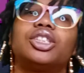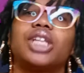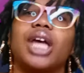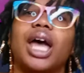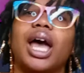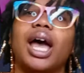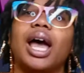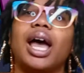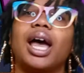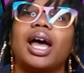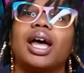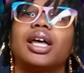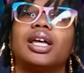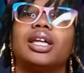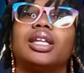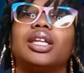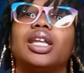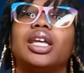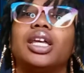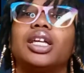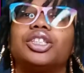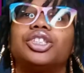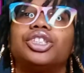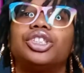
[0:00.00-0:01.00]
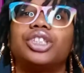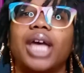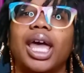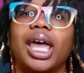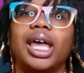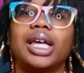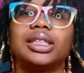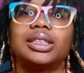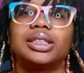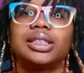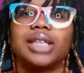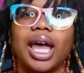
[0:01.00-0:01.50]
Child, did
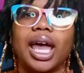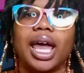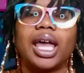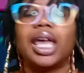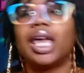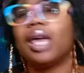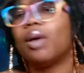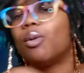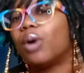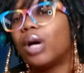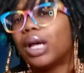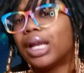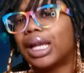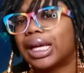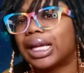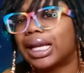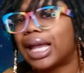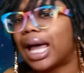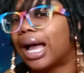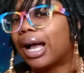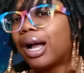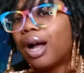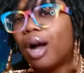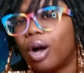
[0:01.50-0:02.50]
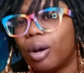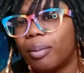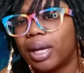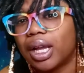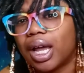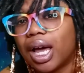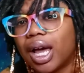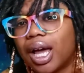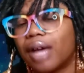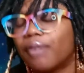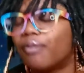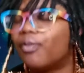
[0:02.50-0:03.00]
Shake say he wanted glaucoma
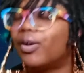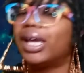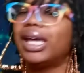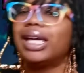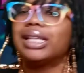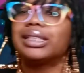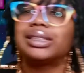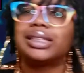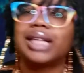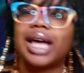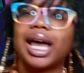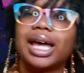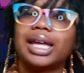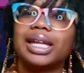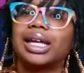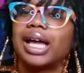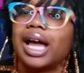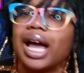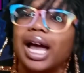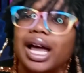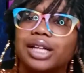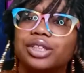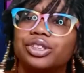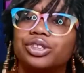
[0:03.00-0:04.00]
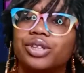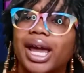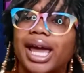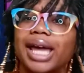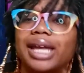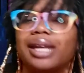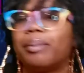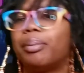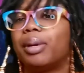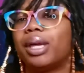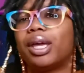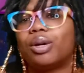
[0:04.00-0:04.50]
love when he signed the
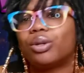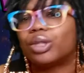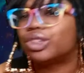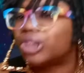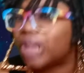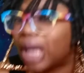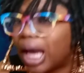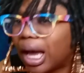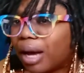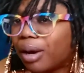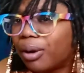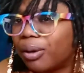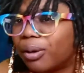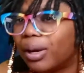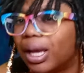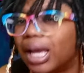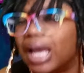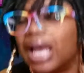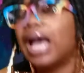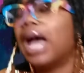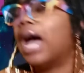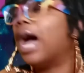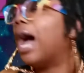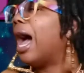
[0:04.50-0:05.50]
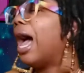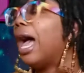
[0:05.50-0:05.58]
contract to be on the show?